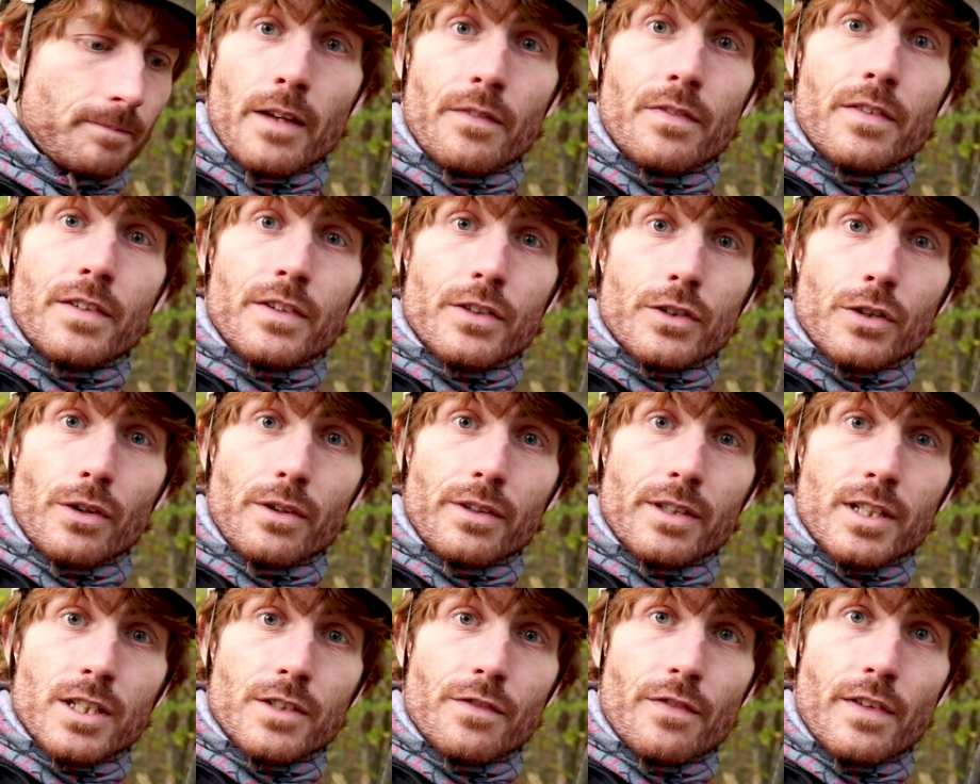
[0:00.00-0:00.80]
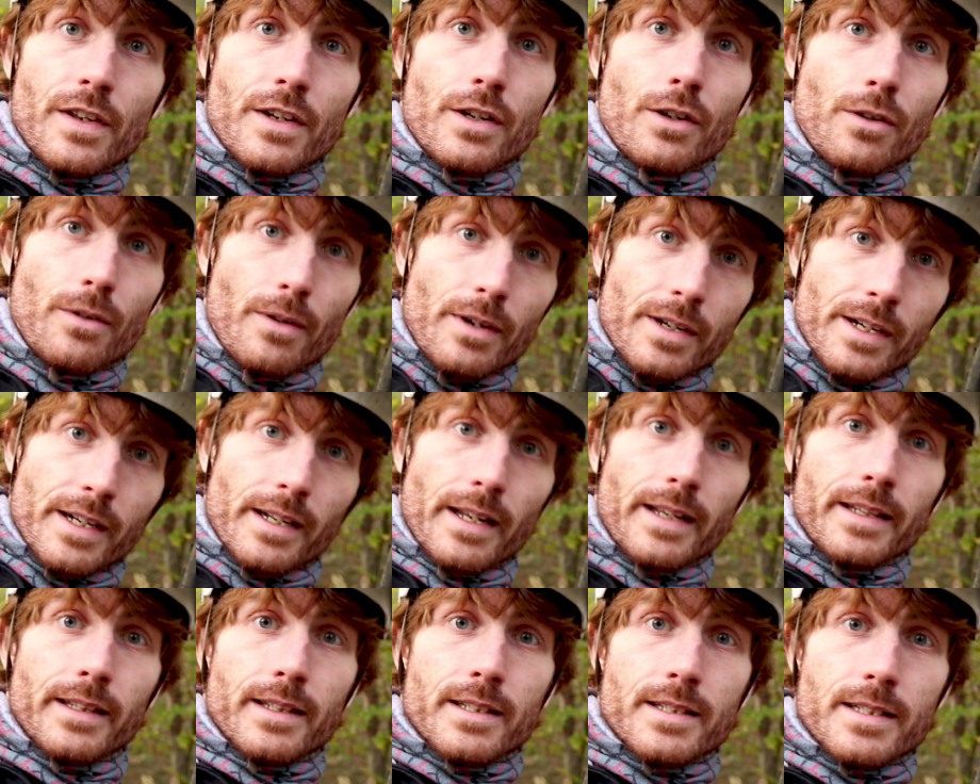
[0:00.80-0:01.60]
If you enjoyed this video and you'd
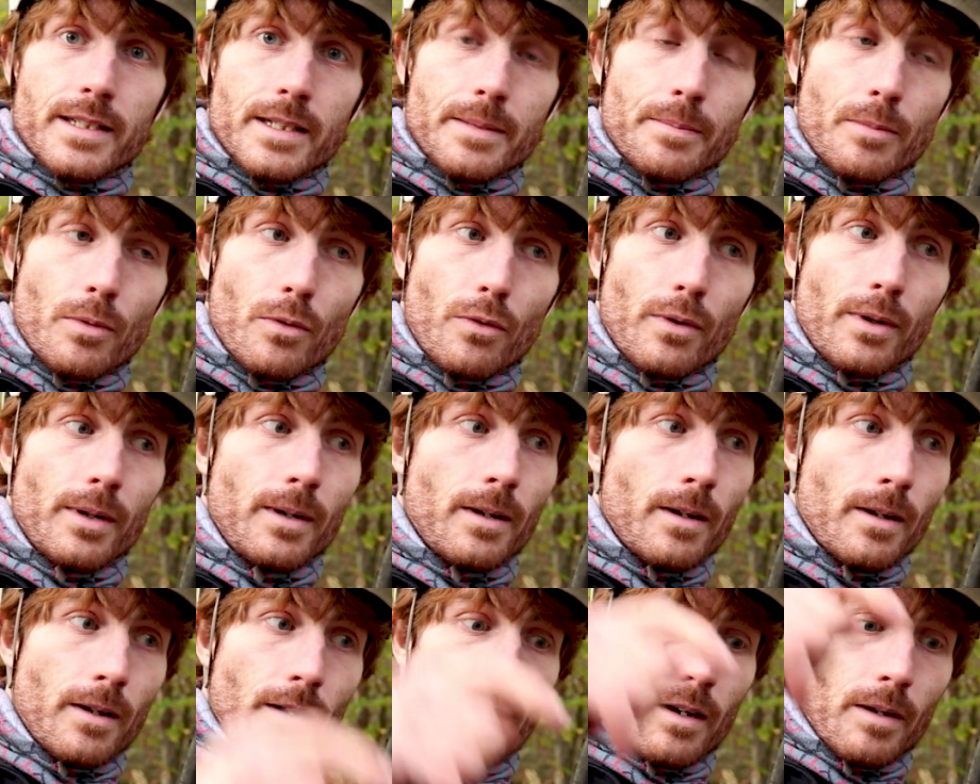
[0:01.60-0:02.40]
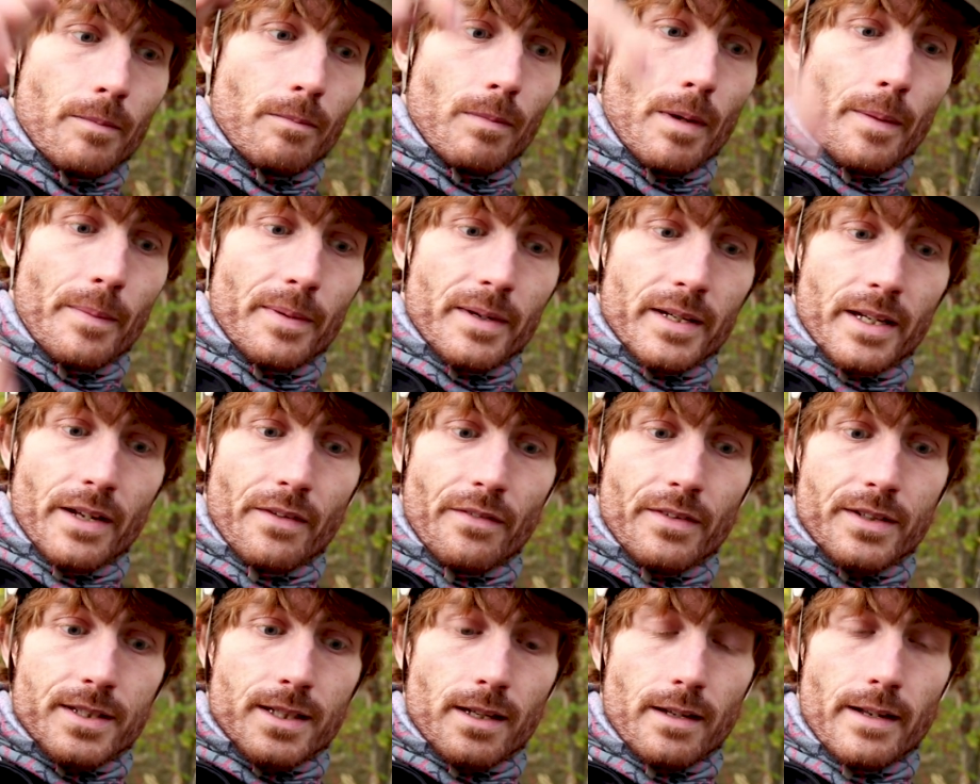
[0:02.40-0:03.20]
like to see more, remember to
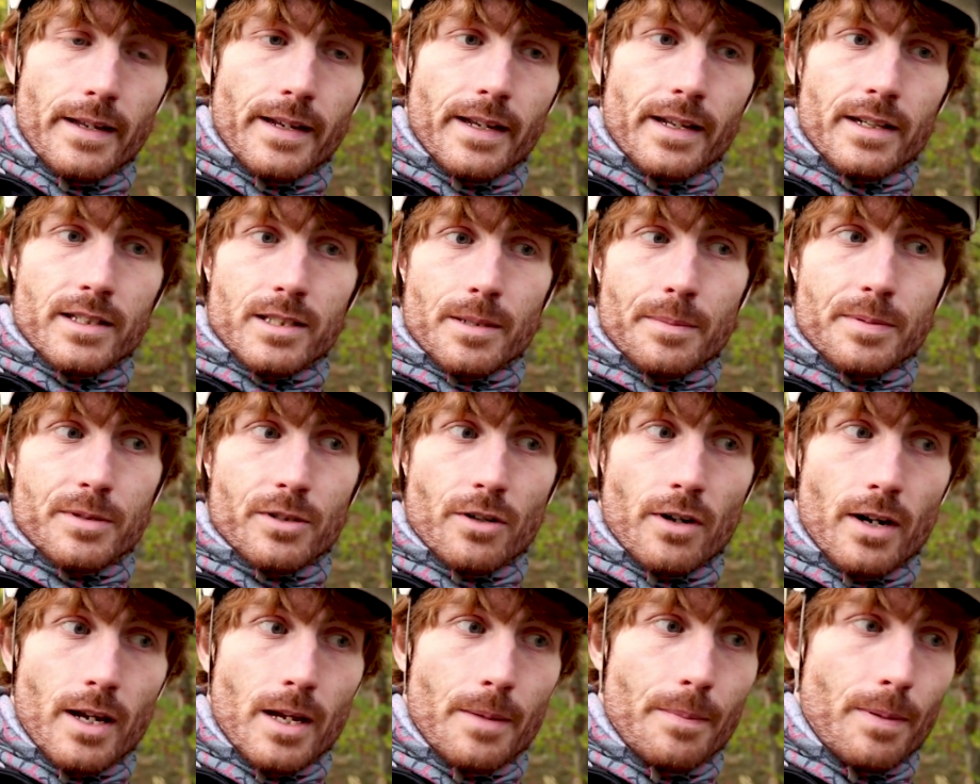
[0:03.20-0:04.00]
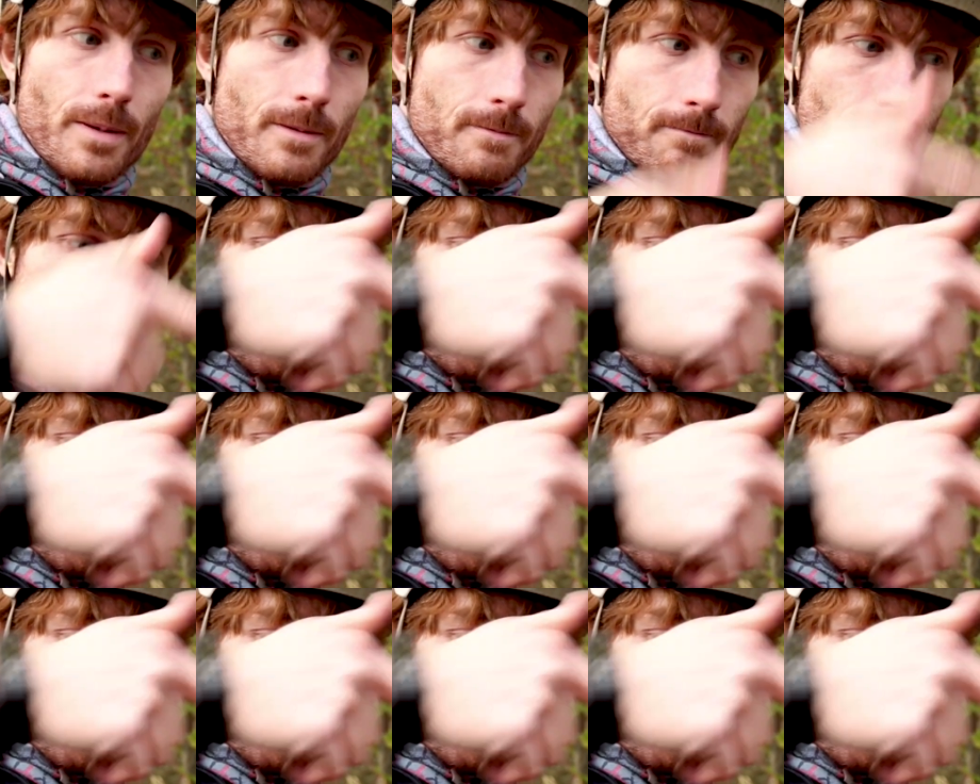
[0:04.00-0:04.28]
give us a like and subscribe